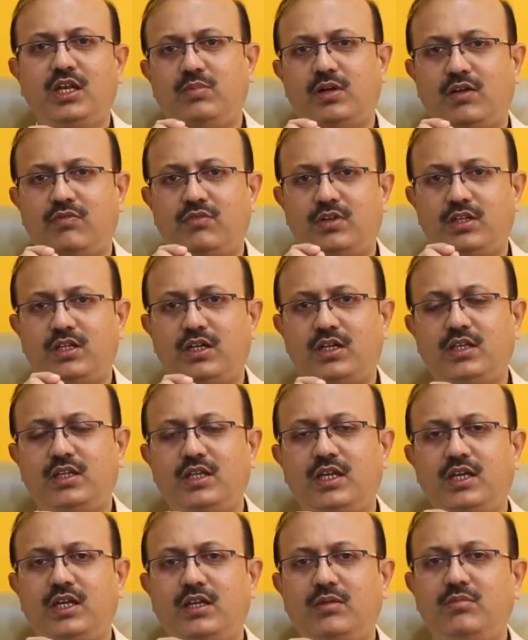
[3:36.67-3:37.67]
After that,
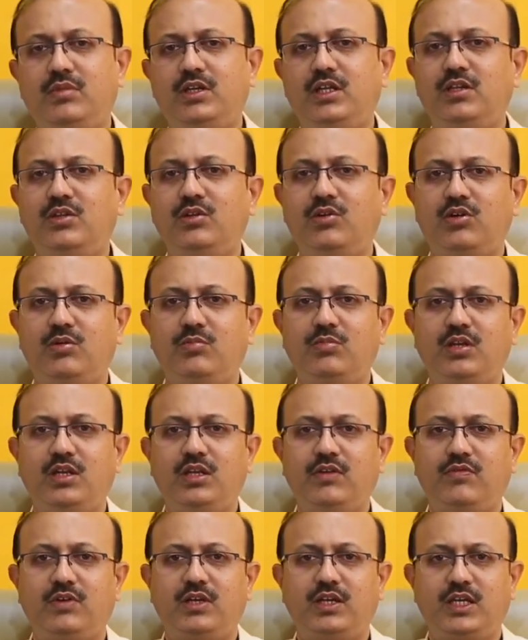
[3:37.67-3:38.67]
they can breathe
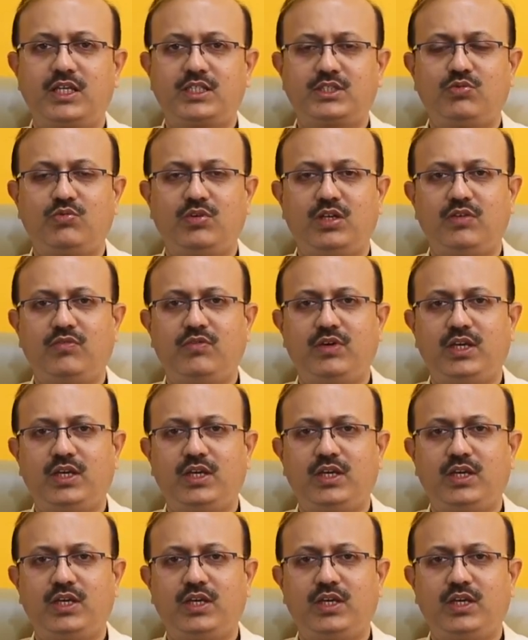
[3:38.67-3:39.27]
normally for next 1